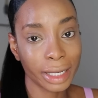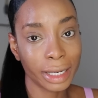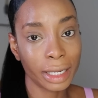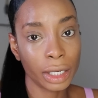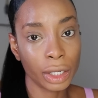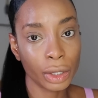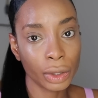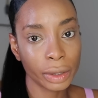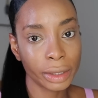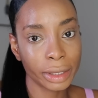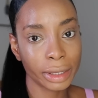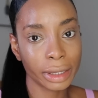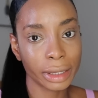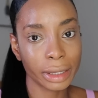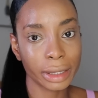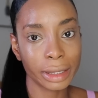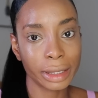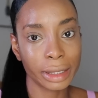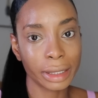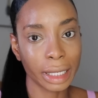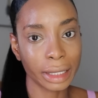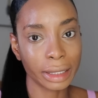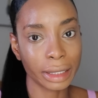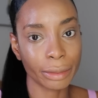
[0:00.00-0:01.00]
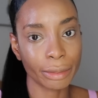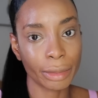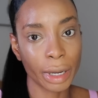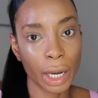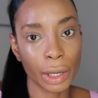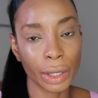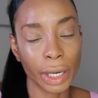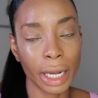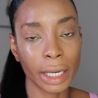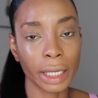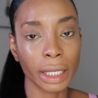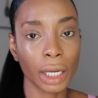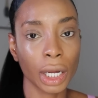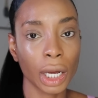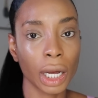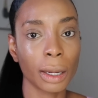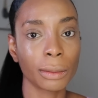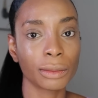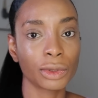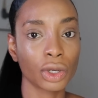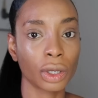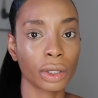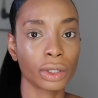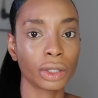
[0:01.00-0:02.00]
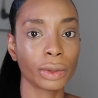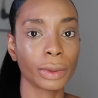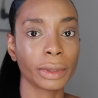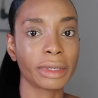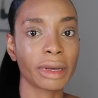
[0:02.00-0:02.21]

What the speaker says: a loose setting powder, and it comes also